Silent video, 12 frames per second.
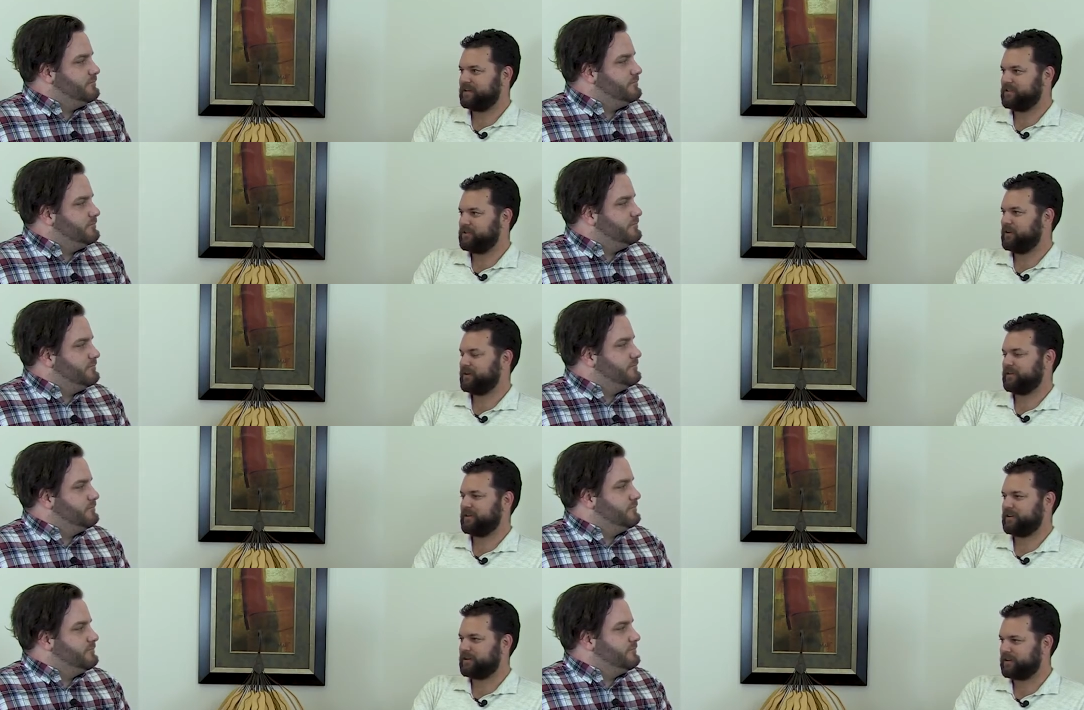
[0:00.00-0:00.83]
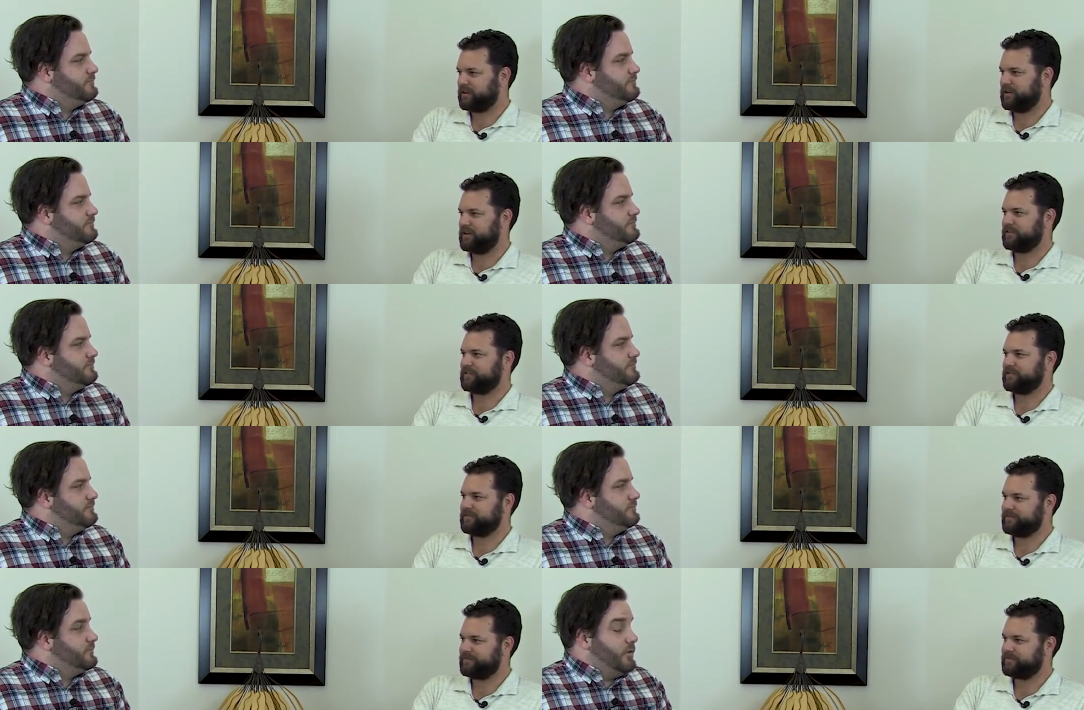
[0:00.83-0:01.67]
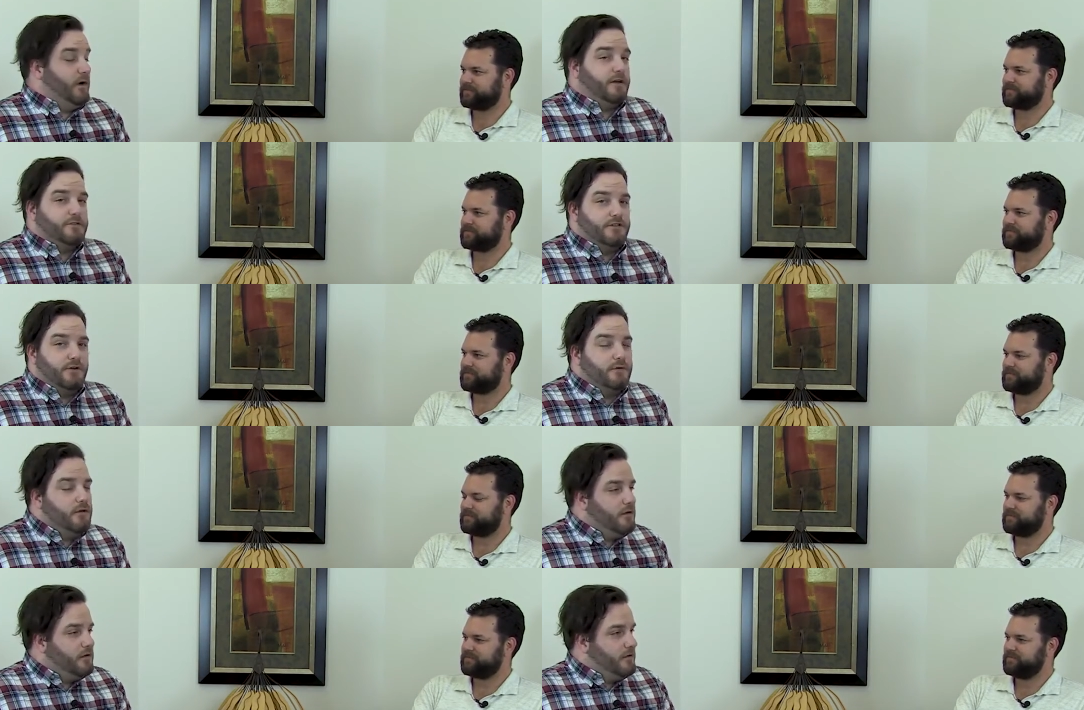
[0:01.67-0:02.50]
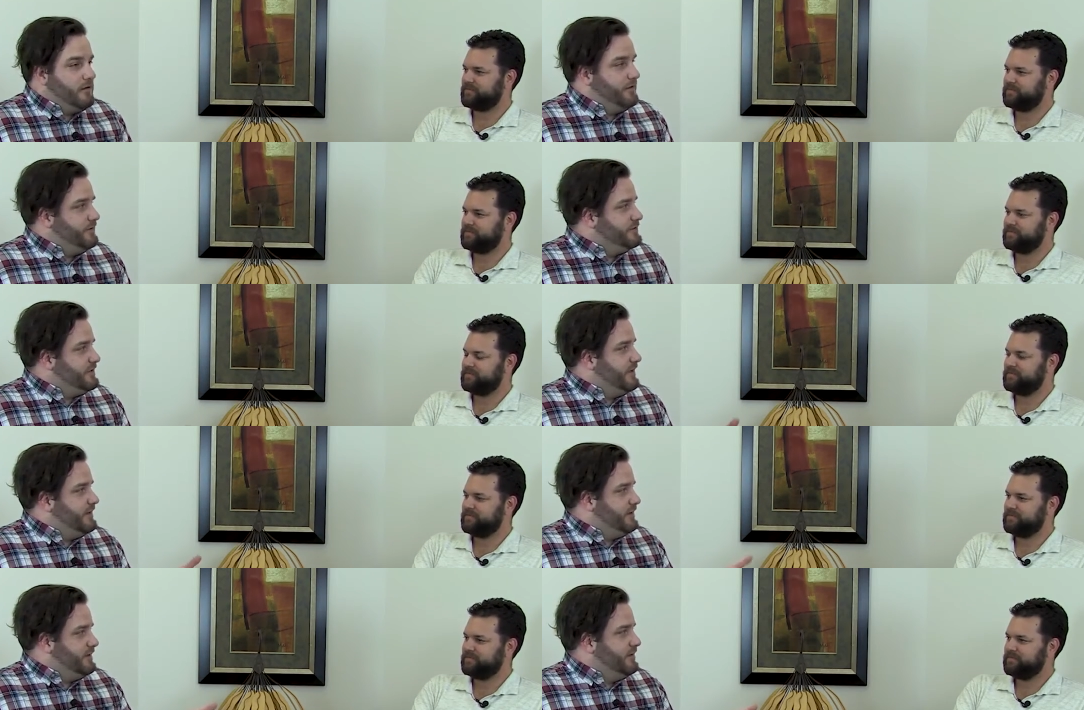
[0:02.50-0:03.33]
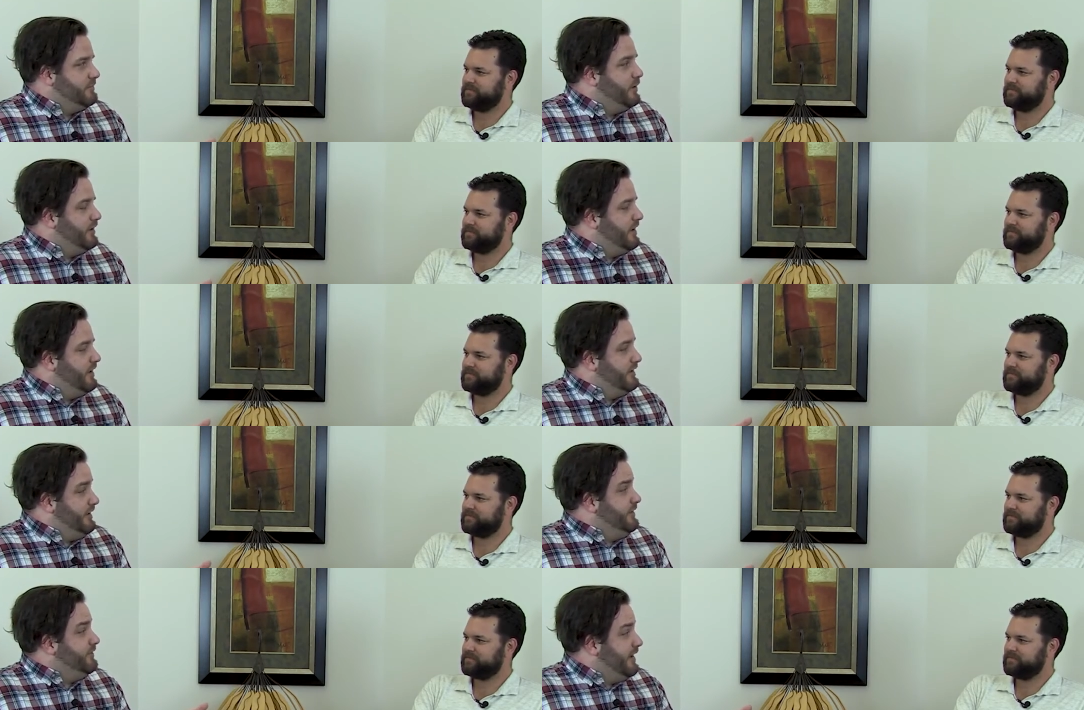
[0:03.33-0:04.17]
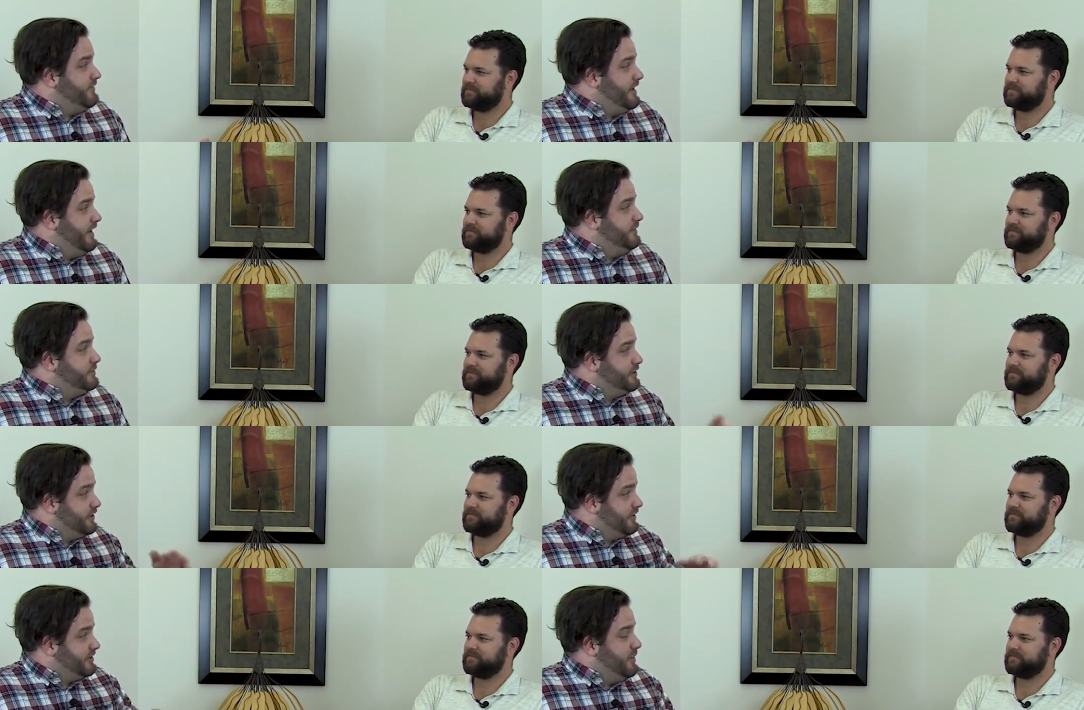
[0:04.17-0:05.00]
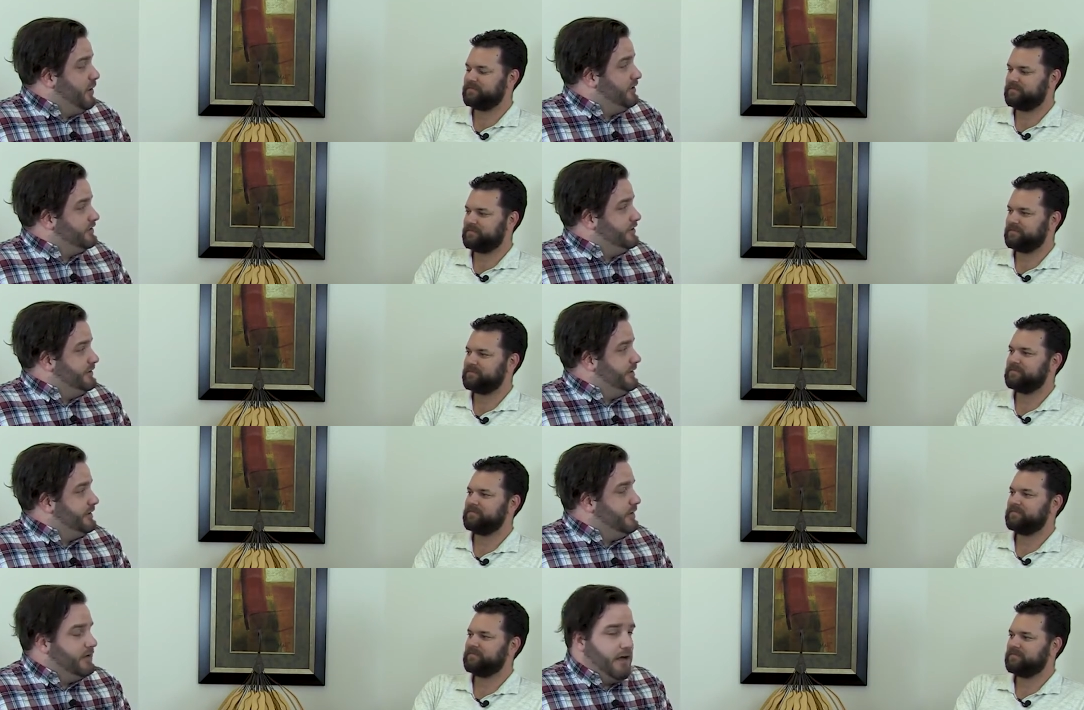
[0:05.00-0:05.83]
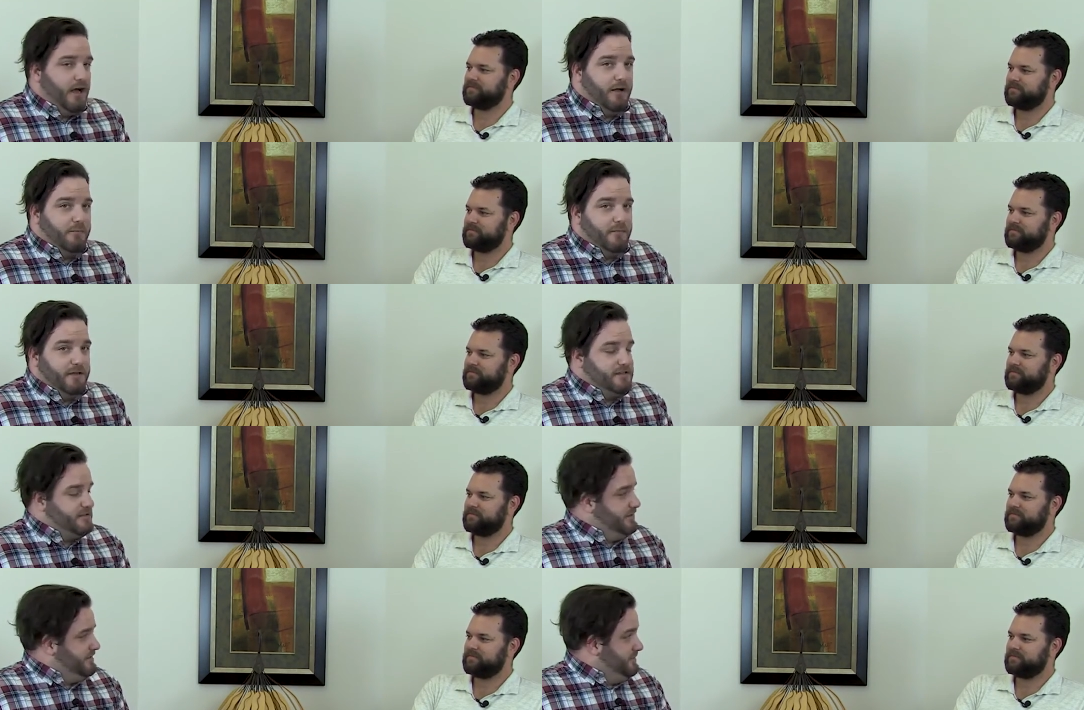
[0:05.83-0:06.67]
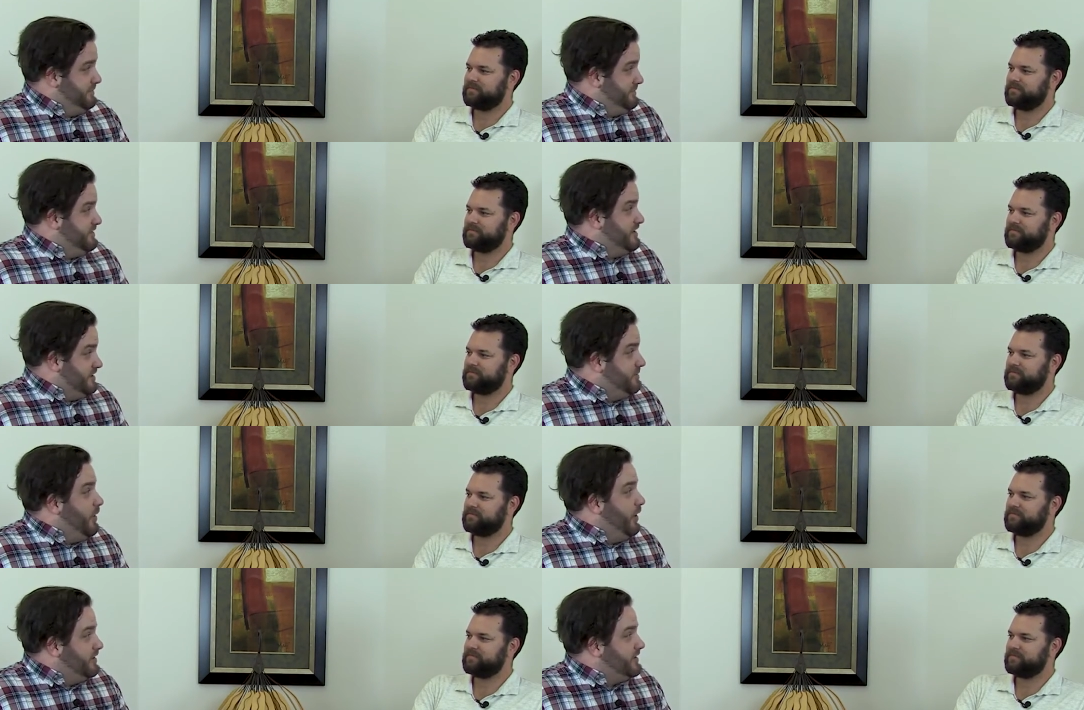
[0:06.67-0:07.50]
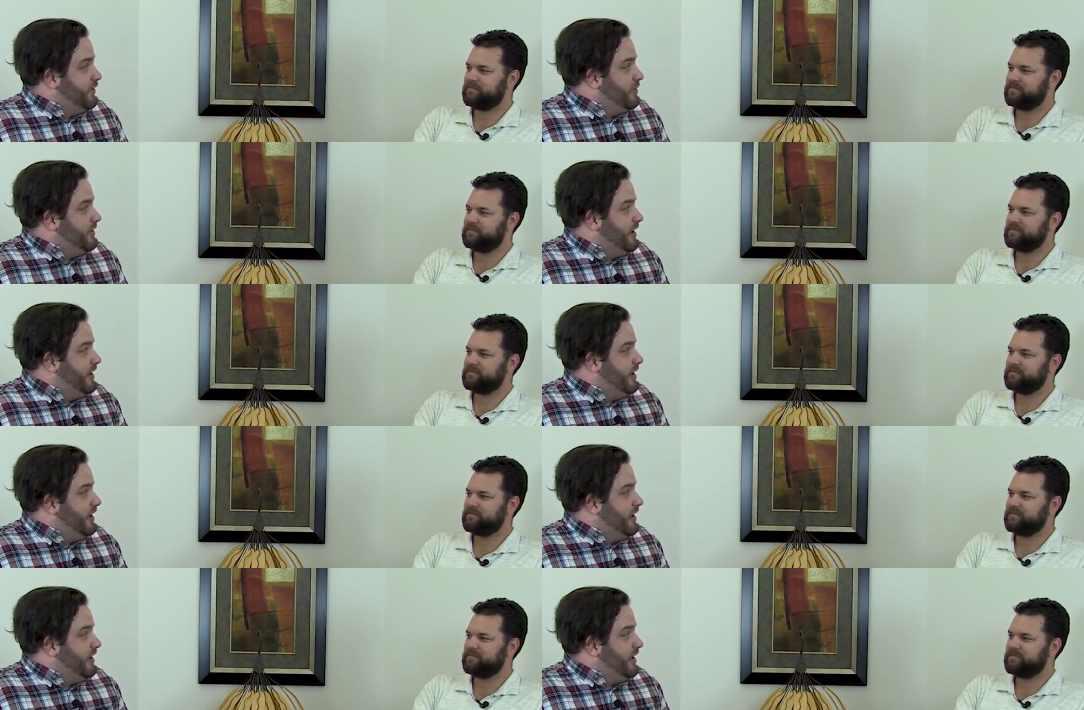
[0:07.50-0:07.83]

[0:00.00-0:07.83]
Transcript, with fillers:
Speaker 1: and 200 concurrent calls.
Speaker 2: Wow. So the, you say that the, uh, the E510, which is our smallest unit, um, is it's the smallest of our